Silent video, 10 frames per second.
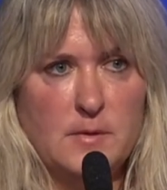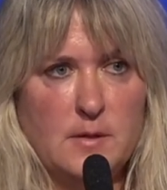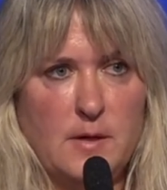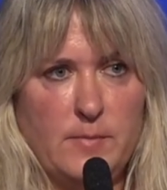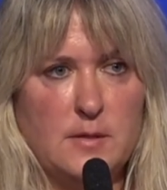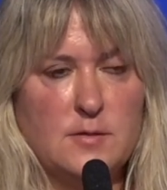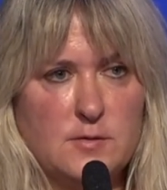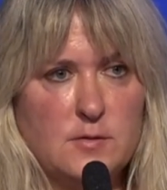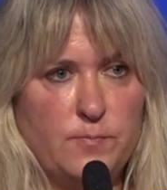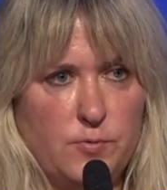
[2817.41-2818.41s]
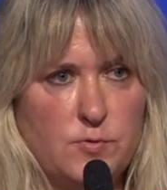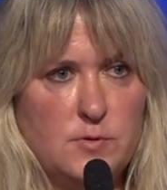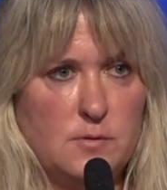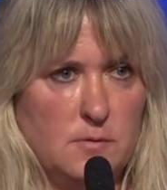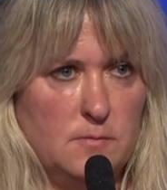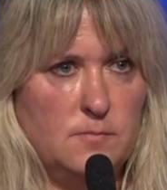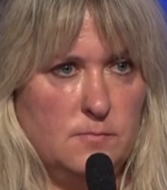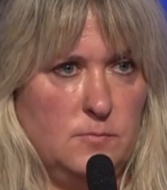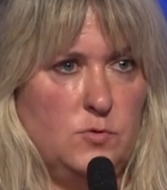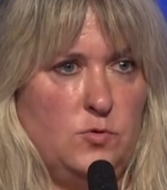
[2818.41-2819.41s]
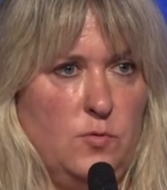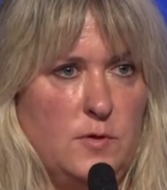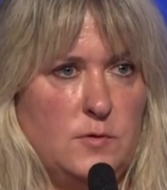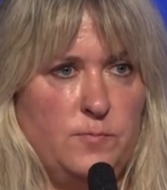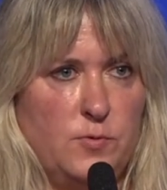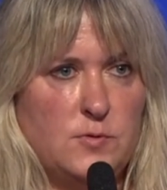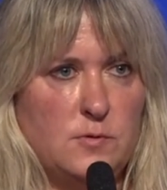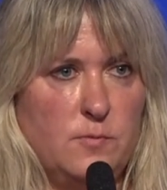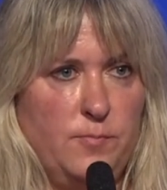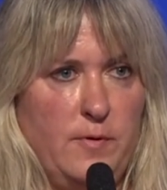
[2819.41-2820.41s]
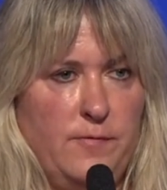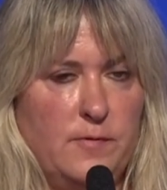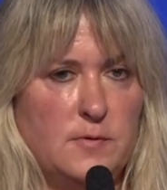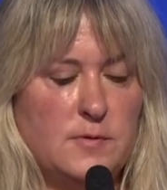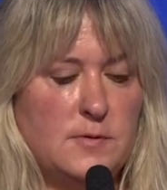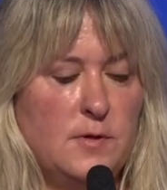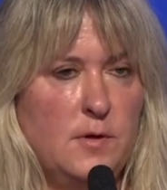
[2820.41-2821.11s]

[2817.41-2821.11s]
I mean, this is a personal choice, personal preference,